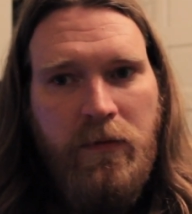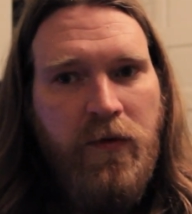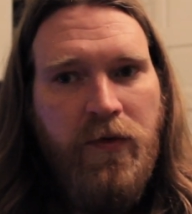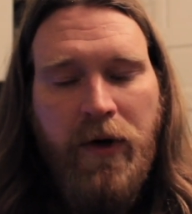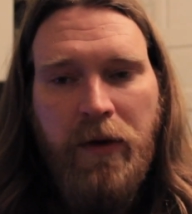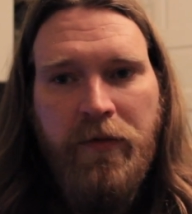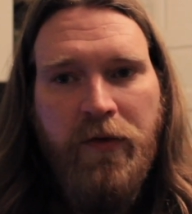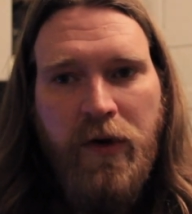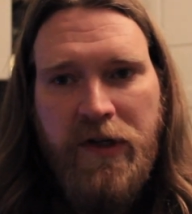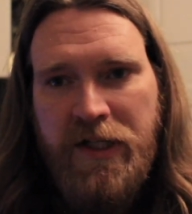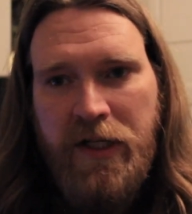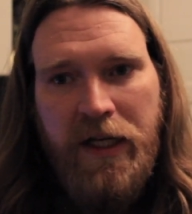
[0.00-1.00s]
from
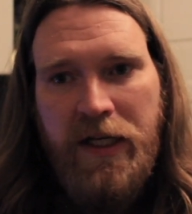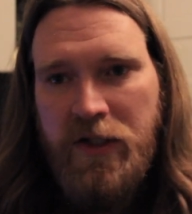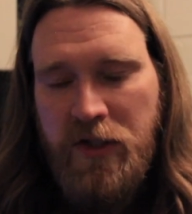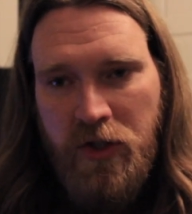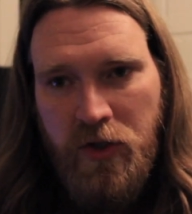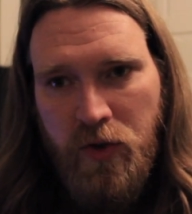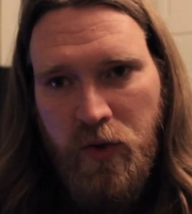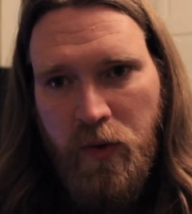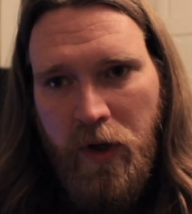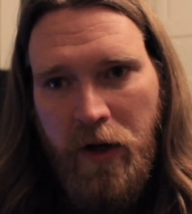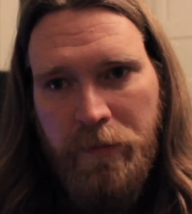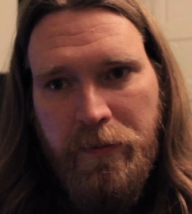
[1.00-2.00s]

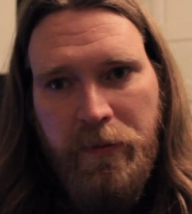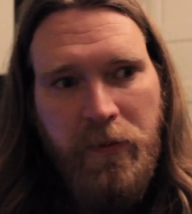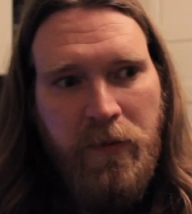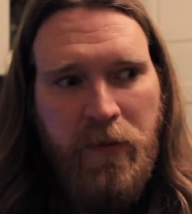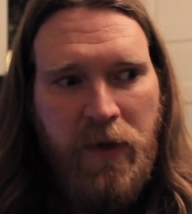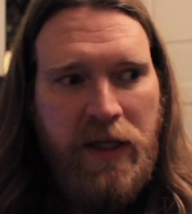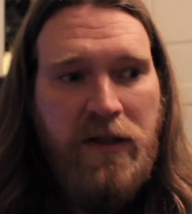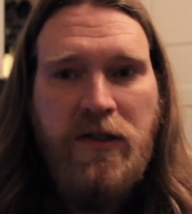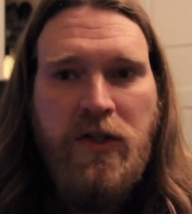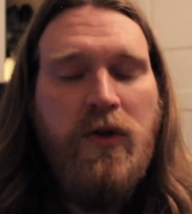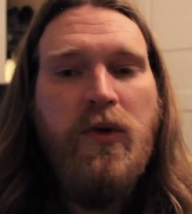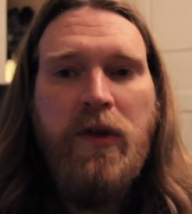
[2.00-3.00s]
1492 up
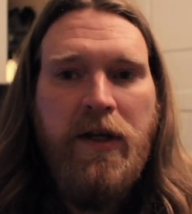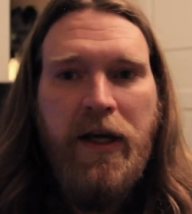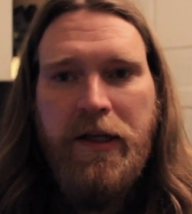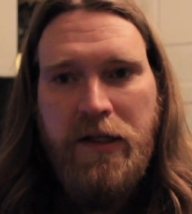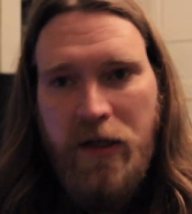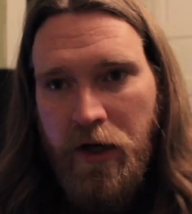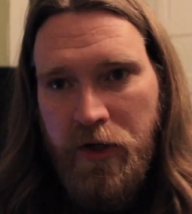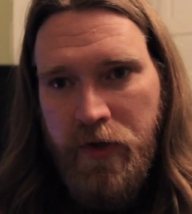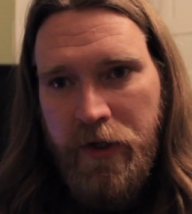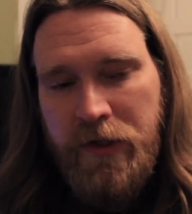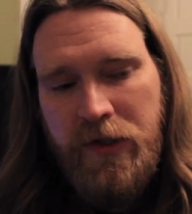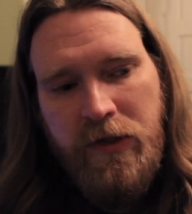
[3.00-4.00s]
into the
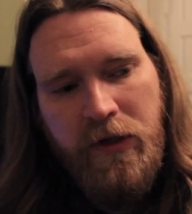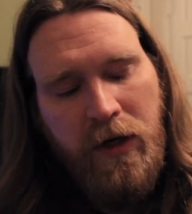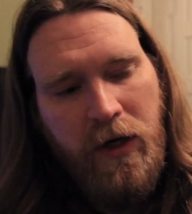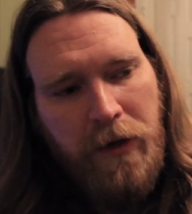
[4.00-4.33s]
1900s.